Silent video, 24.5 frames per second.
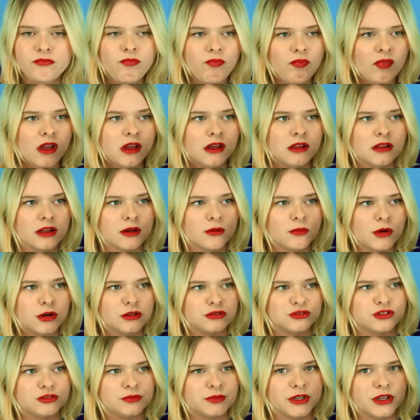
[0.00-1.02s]
He like
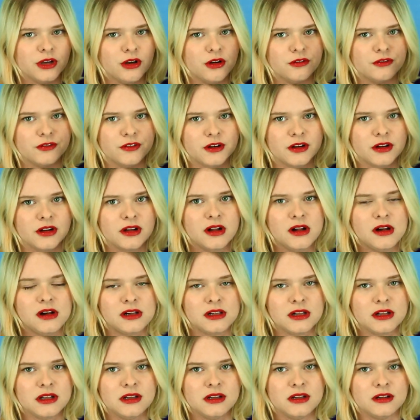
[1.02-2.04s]
motioned me over
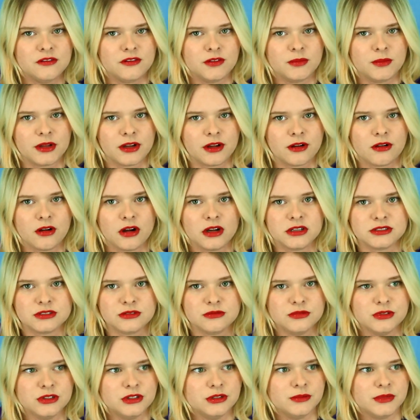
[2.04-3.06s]
from like across the
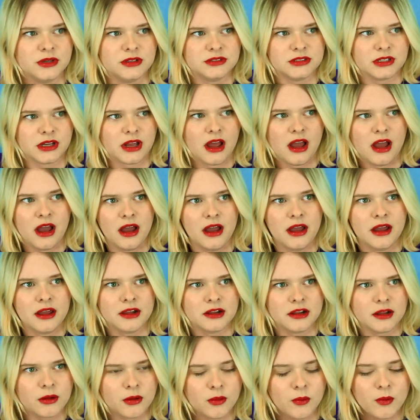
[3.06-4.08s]
room and I was like, hi. And I
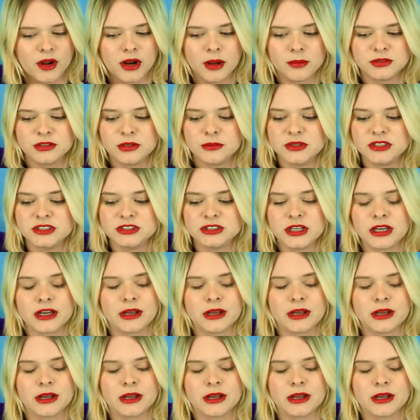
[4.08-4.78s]
went up to him and he's like,